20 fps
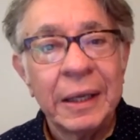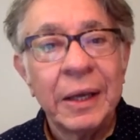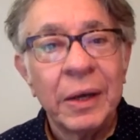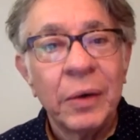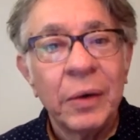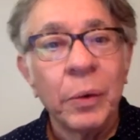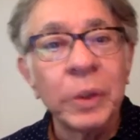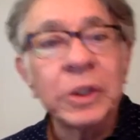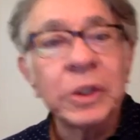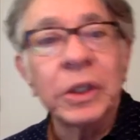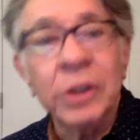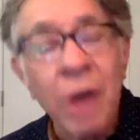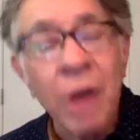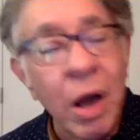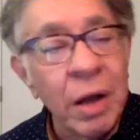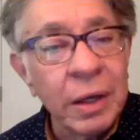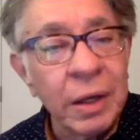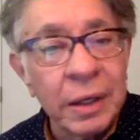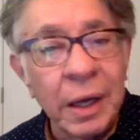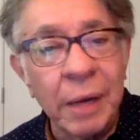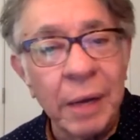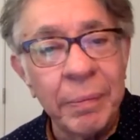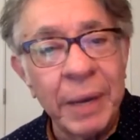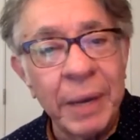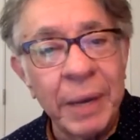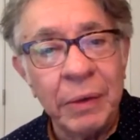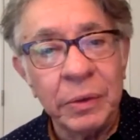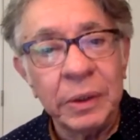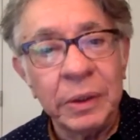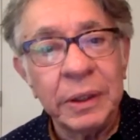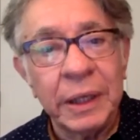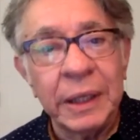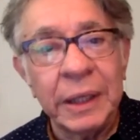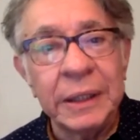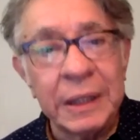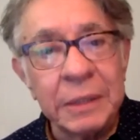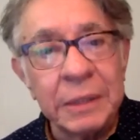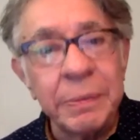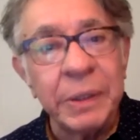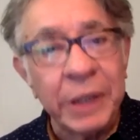what to talk about in
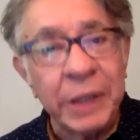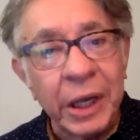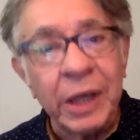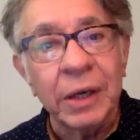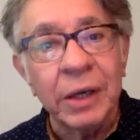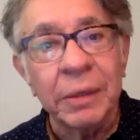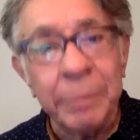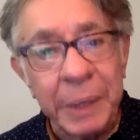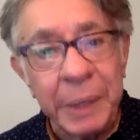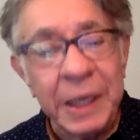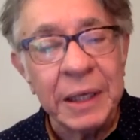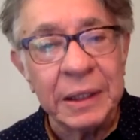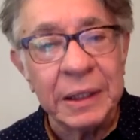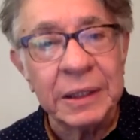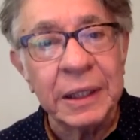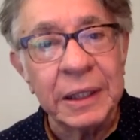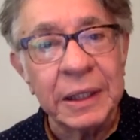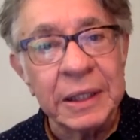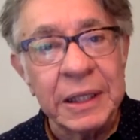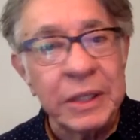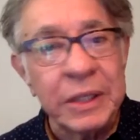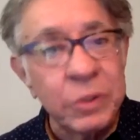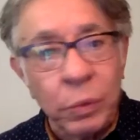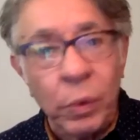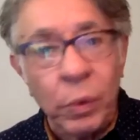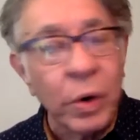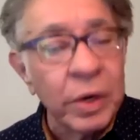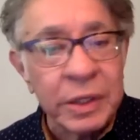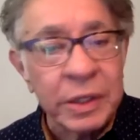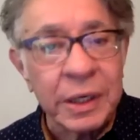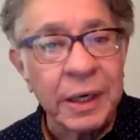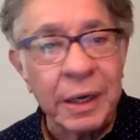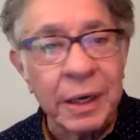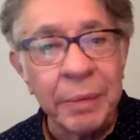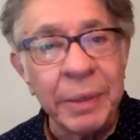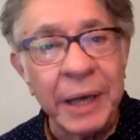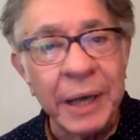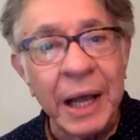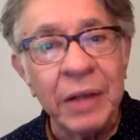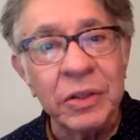this particular piece because these words are
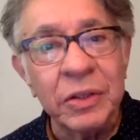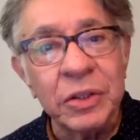coming out.